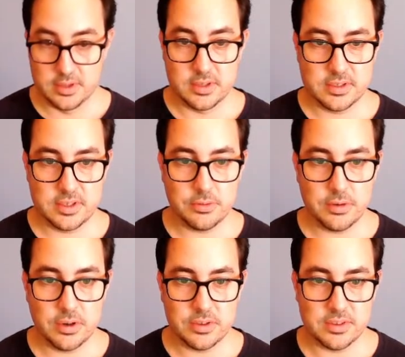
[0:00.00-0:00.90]

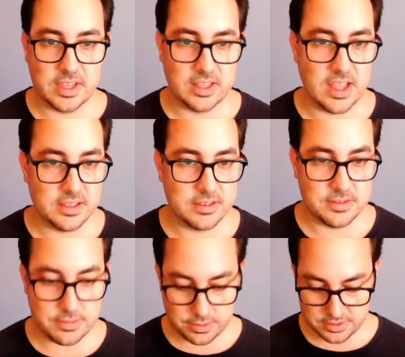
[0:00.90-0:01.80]
0 that has
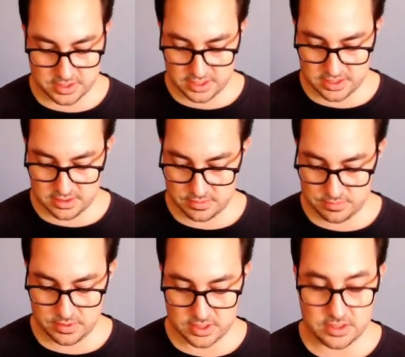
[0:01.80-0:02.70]
13,
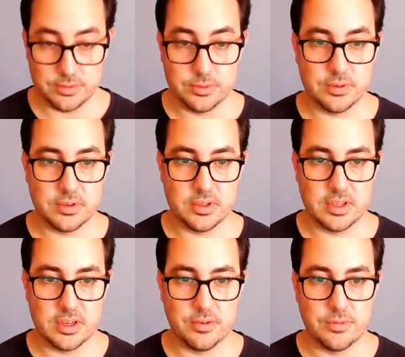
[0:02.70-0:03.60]
we can do
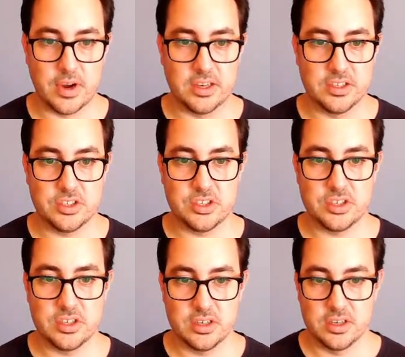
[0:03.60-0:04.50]
a
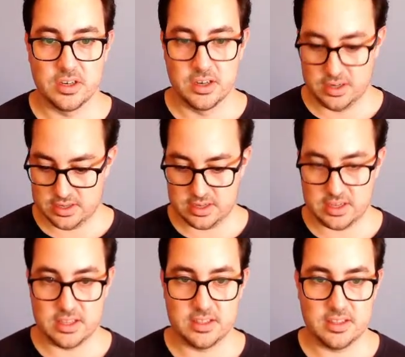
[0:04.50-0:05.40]
range,
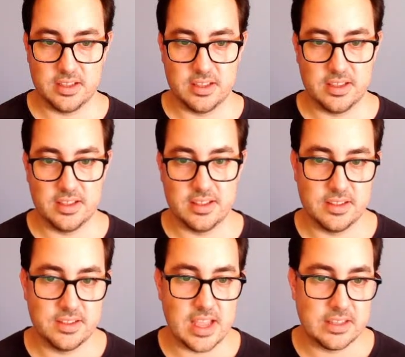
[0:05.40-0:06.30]
and
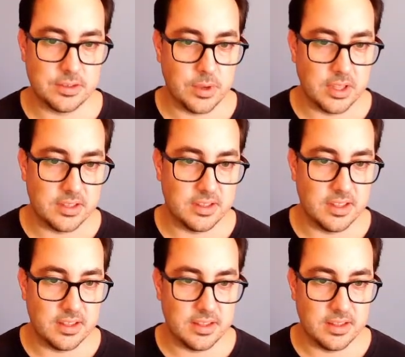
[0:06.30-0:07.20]
that's what
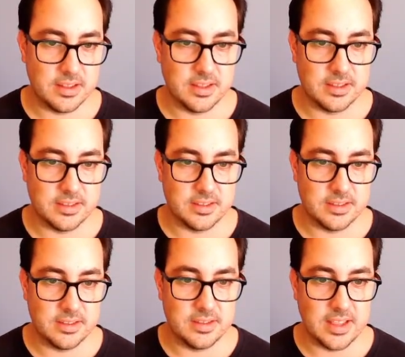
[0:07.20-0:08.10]
the
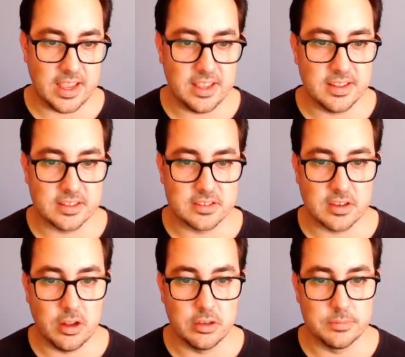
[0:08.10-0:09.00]
index
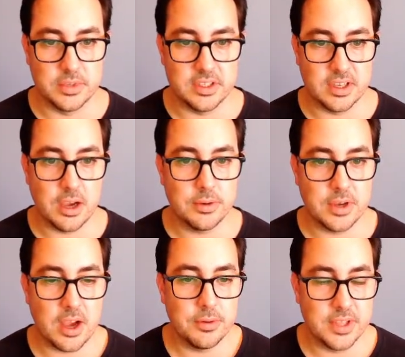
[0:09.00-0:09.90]
column is,
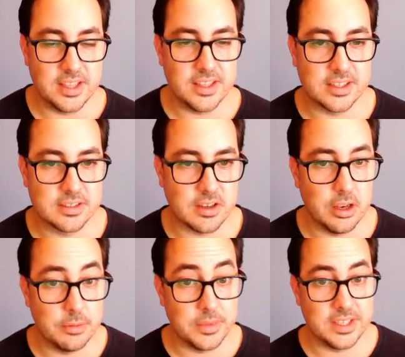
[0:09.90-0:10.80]
how the index
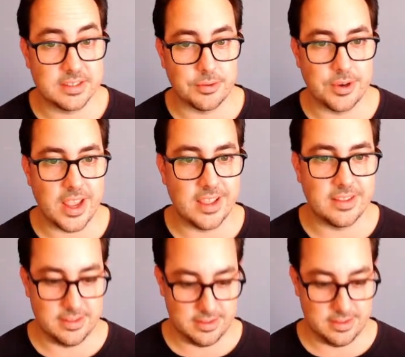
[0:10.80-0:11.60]
column is created.